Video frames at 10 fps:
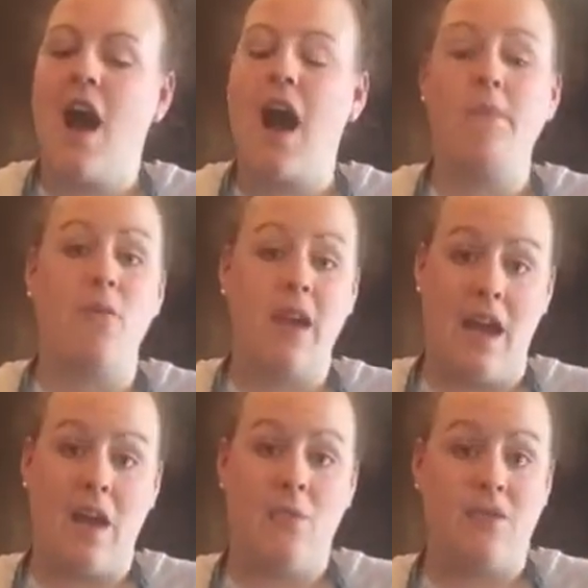I'm
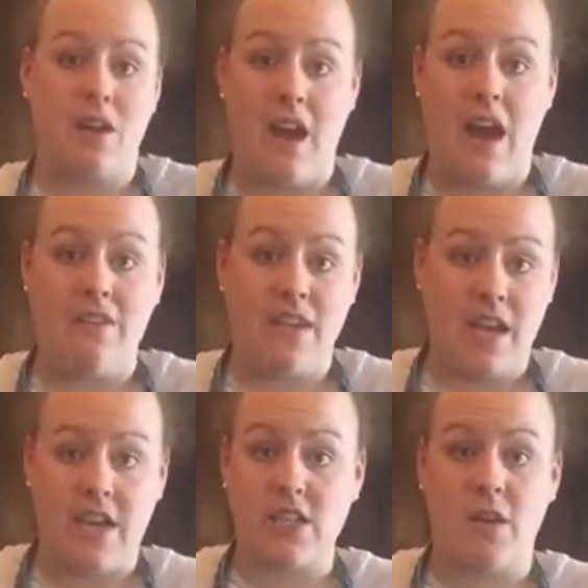okay with not having
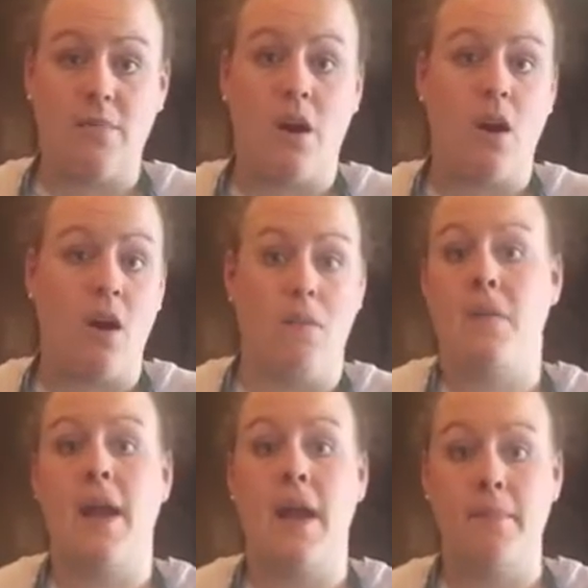ketchup on
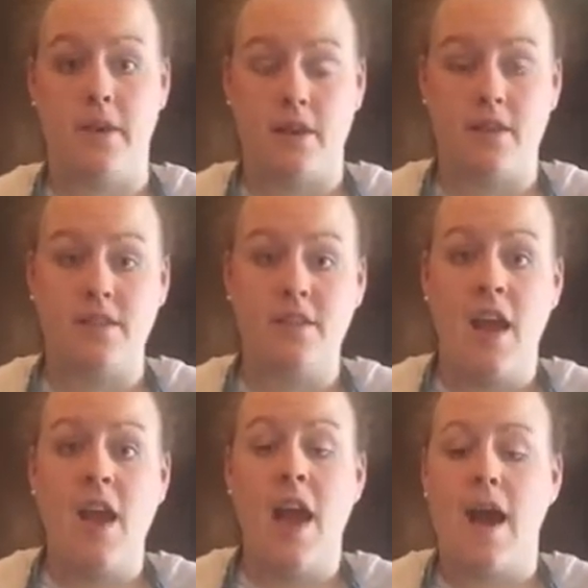my hamburgers.
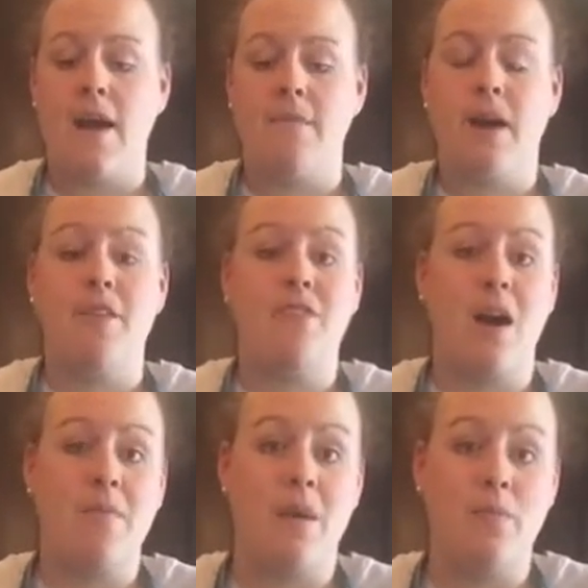I've
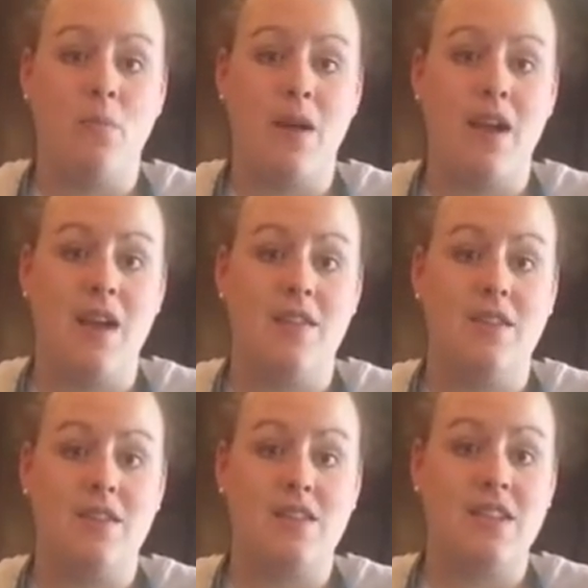come up with
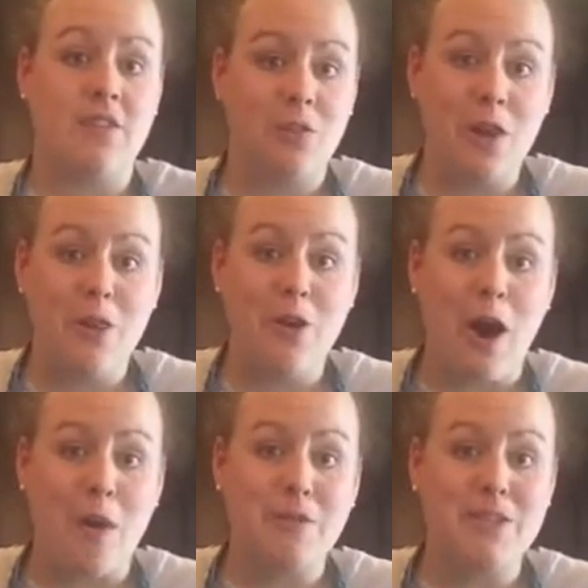several other
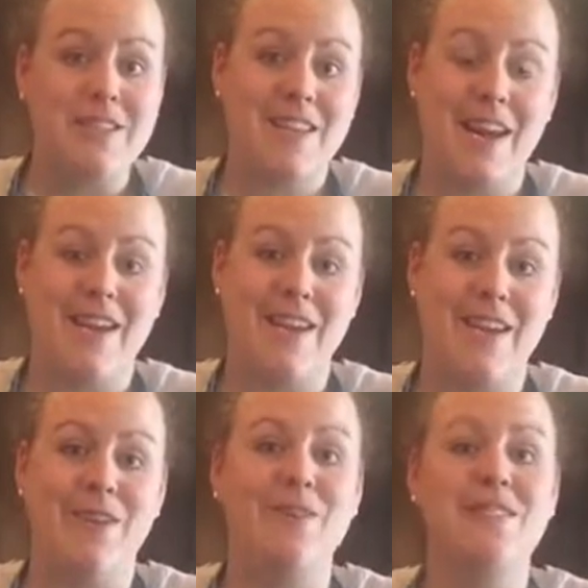options that I can
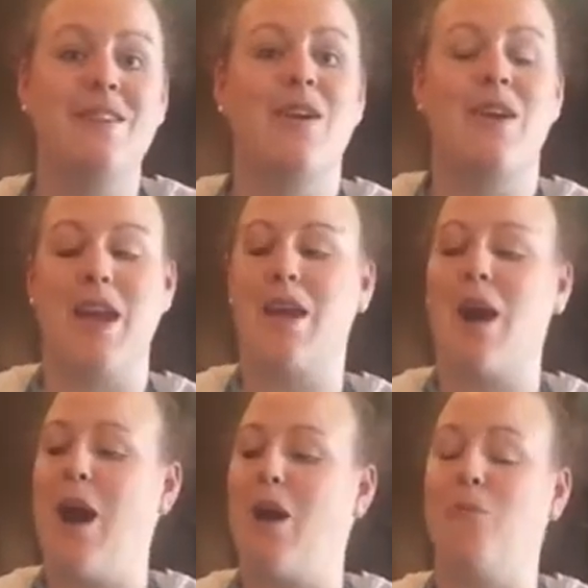use,
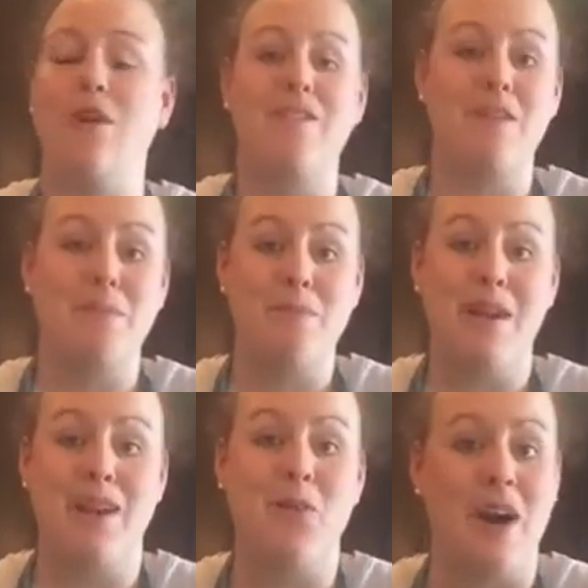one of them
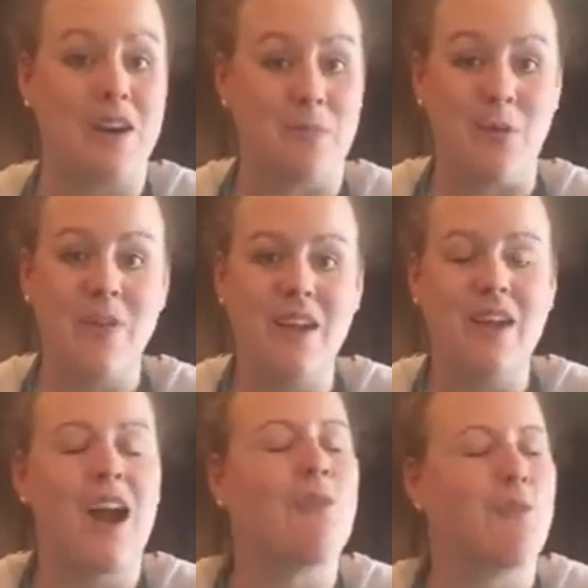being guacamole.
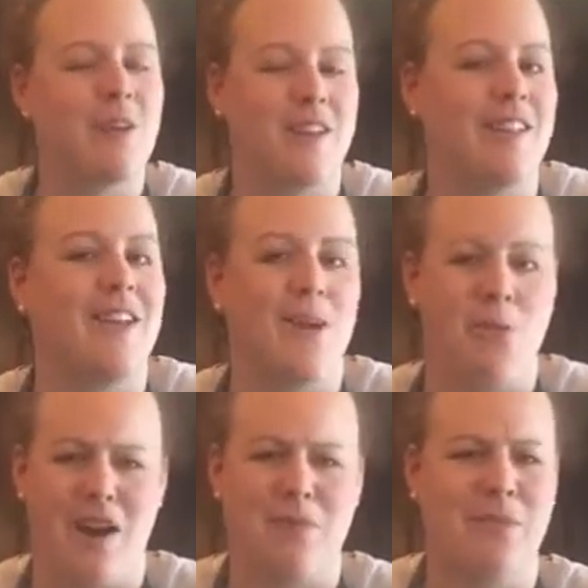I really like
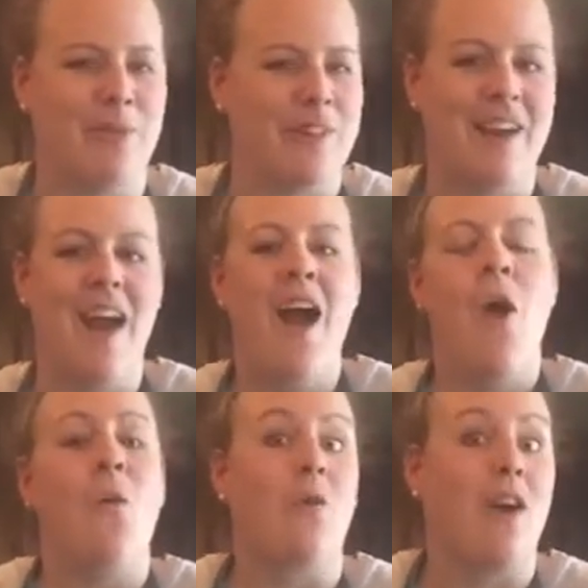guacamole
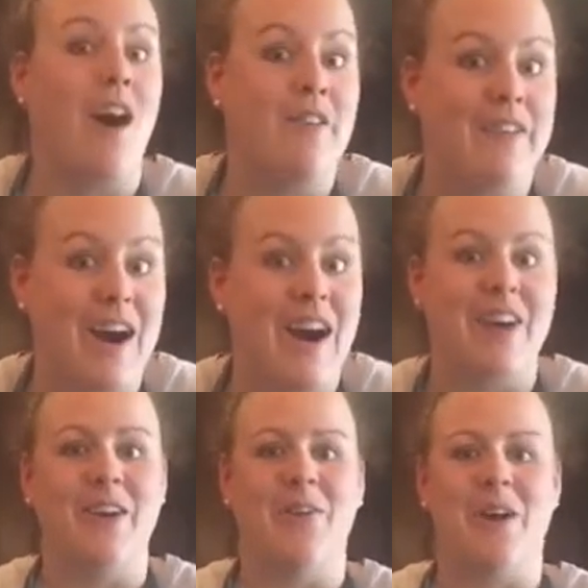or
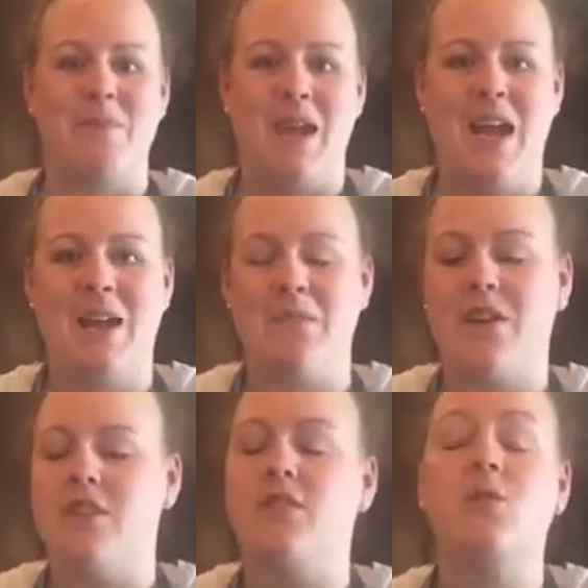avocado on my
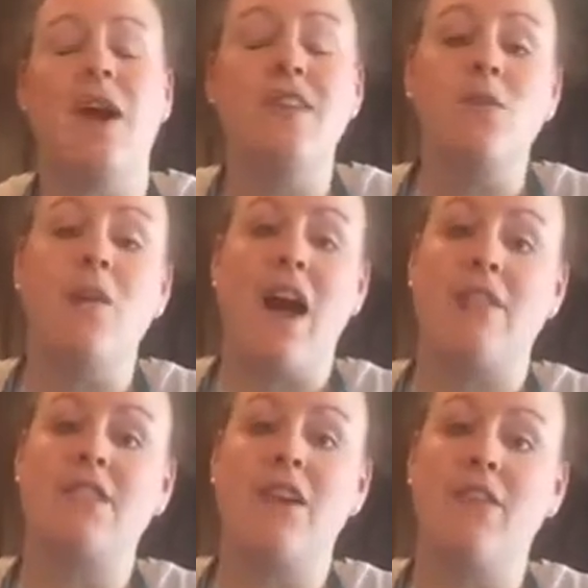hamburgers, so I don't
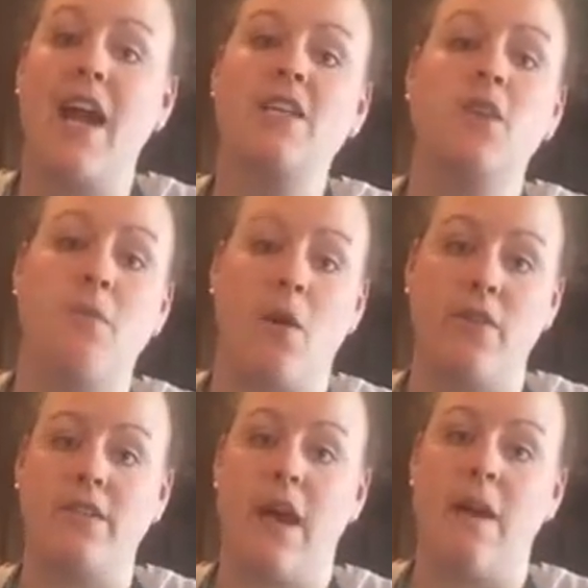have to have ketchup all the
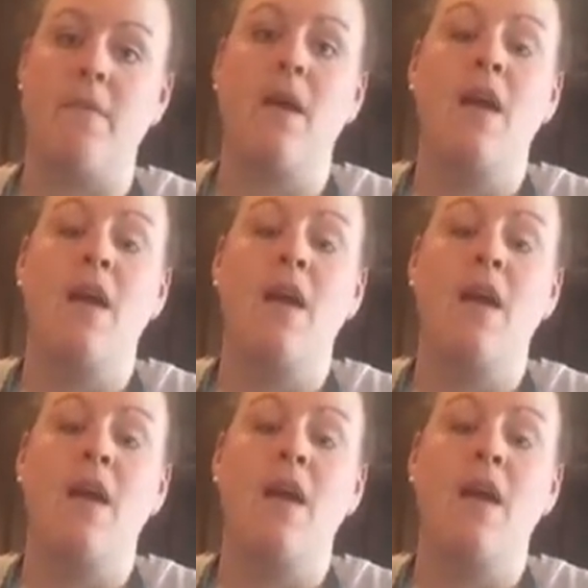time.